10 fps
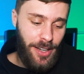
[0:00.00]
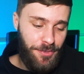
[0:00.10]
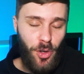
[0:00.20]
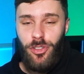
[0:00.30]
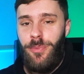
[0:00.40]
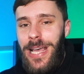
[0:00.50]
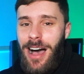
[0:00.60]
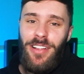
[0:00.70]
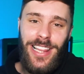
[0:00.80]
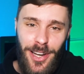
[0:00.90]
unfortunately, we
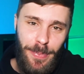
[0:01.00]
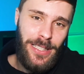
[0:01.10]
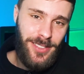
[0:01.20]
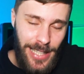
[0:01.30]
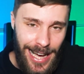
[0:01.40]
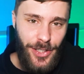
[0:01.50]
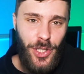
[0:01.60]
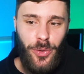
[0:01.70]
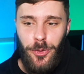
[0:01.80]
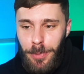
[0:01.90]
have a little bit of sad
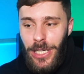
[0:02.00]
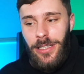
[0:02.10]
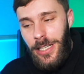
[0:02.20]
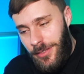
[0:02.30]
news, but it,